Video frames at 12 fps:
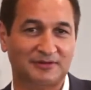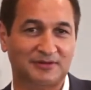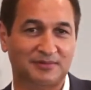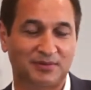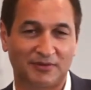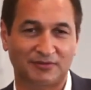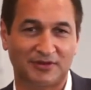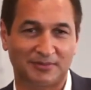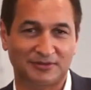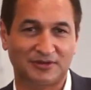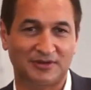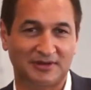it's your perfect
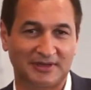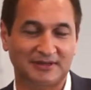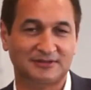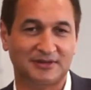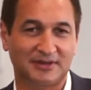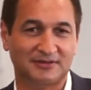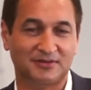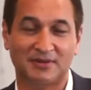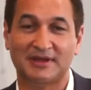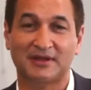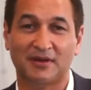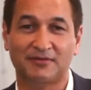opportunity to
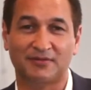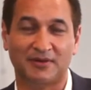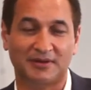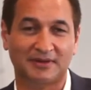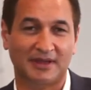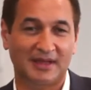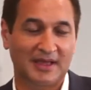really go for it.